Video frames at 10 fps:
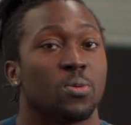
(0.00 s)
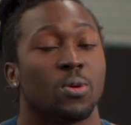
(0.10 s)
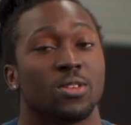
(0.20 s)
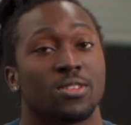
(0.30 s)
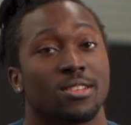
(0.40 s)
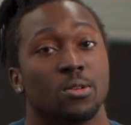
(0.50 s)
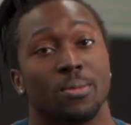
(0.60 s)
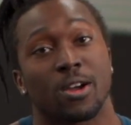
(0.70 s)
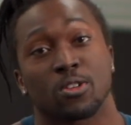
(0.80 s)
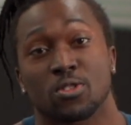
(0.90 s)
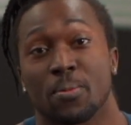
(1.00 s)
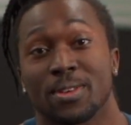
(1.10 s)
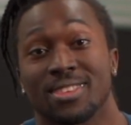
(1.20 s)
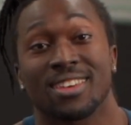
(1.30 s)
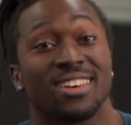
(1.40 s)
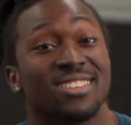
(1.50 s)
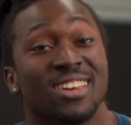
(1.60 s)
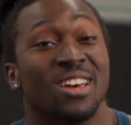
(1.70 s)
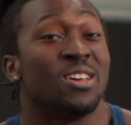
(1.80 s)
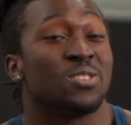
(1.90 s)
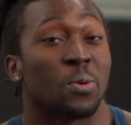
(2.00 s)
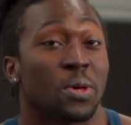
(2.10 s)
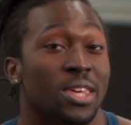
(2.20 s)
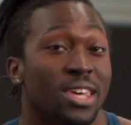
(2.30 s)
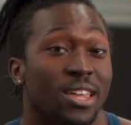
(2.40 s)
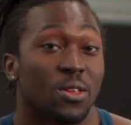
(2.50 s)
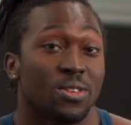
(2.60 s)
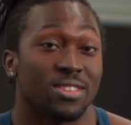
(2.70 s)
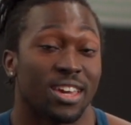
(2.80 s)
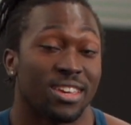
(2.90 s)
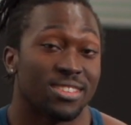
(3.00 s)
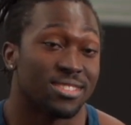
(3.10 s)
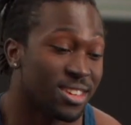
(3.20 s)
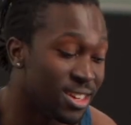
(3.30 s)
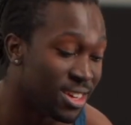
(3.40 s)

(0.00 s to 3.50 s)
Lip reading: We want those little microscopic tears so we can get those gains.